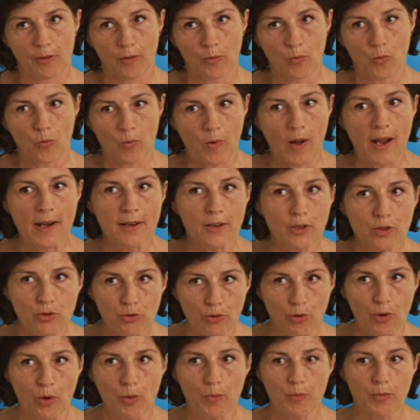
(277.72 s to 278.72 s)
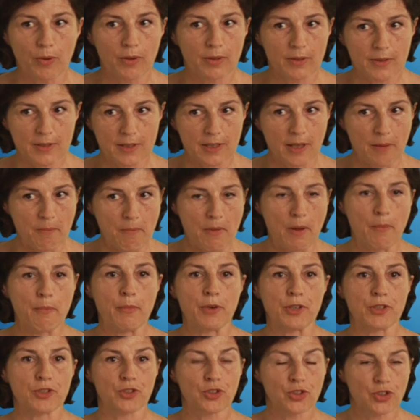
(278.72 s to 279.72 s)
one group, some
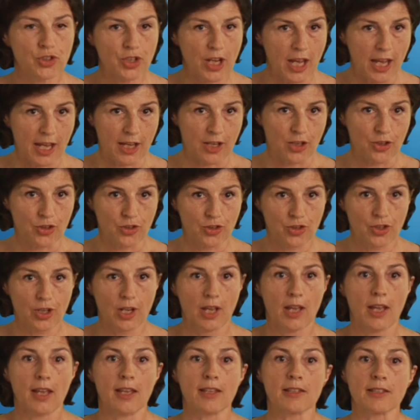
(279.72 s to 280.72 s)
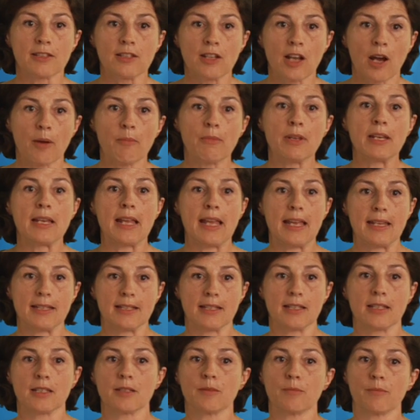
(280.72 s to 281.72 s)
members change, is
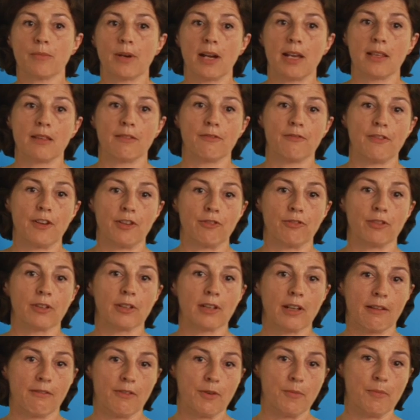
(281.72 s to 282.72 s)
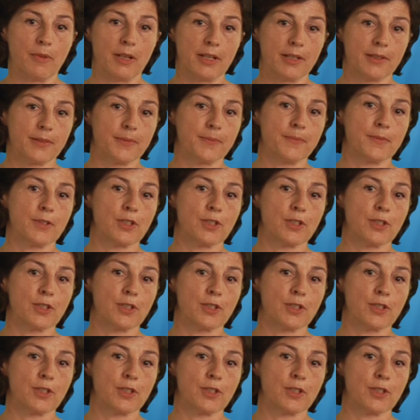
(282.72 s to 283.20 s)
nominated by the federal government.